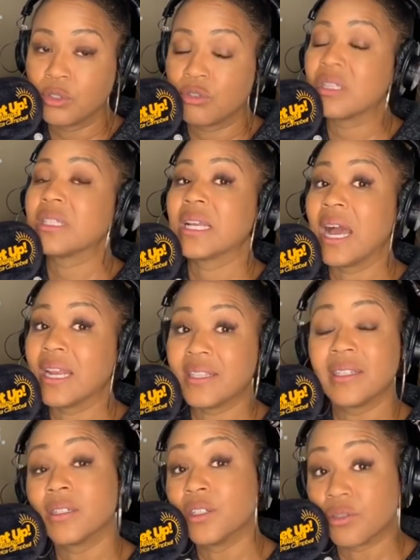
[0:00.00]
Trust that God is
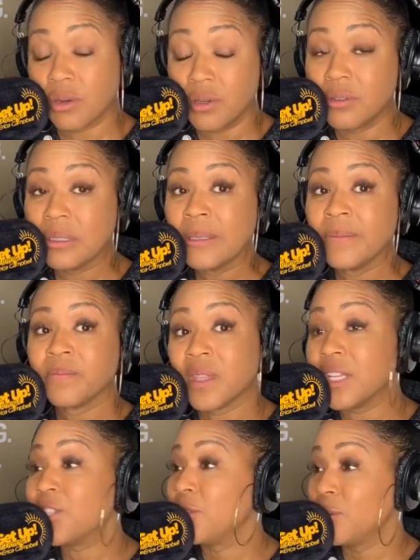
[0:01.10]
in control,
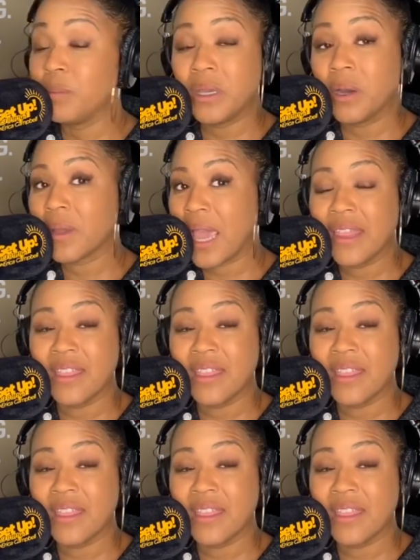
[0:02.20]
that you will be okay,